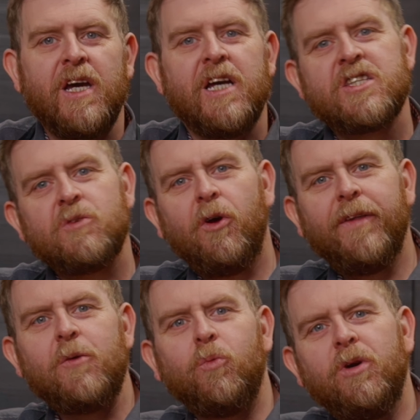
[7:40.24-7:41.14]
So while
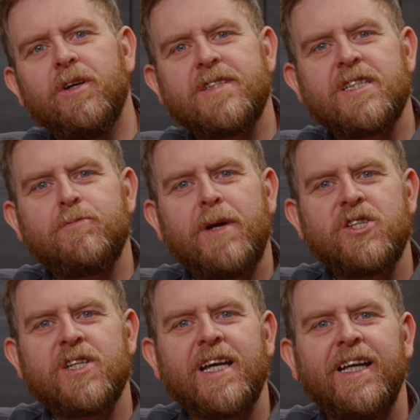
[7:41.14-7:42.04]
that works its
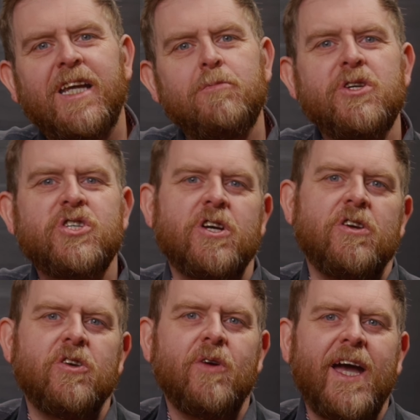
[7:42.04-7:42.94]
magic, let me show
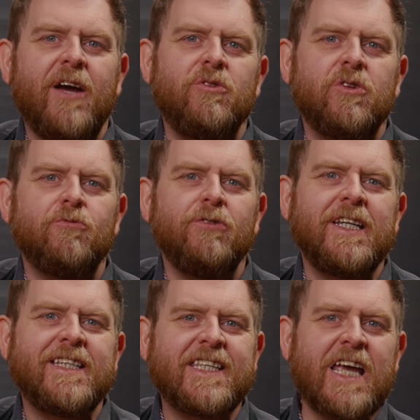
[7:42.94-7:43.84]
you how you can
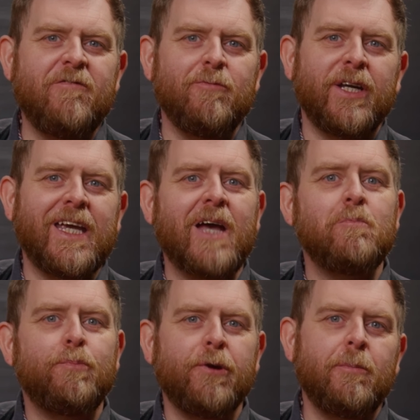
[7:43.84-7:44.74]
really save money
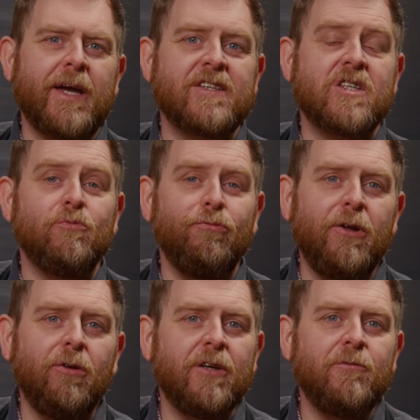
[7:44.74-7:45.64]
and bring back some
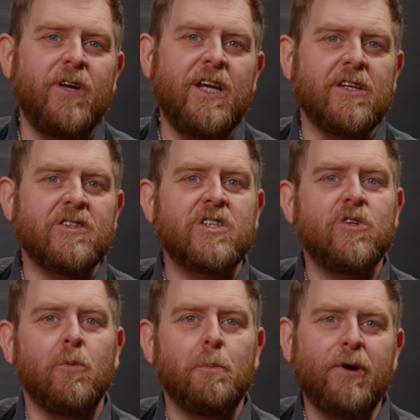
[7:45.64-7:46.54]
real convenience to
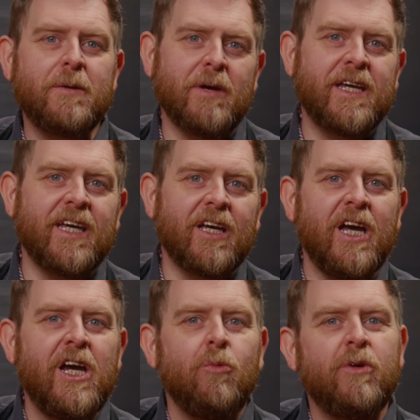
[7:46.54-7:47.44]
your bread making,
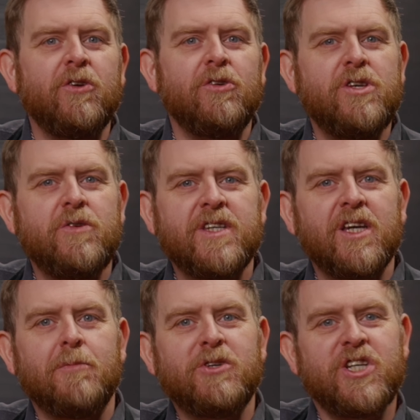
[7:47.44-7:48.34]
whether you're
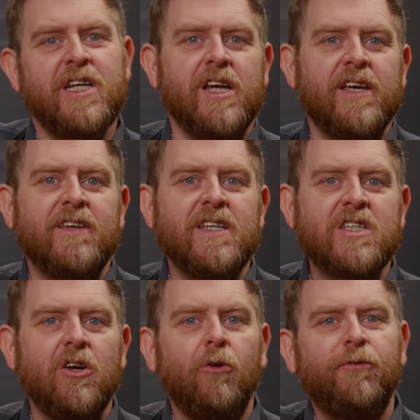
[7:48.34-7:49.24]
using a machine like
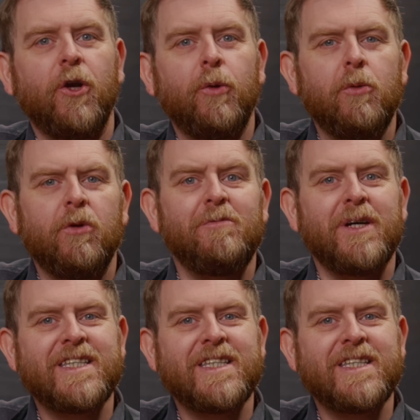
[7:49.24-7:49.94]
this or following one of my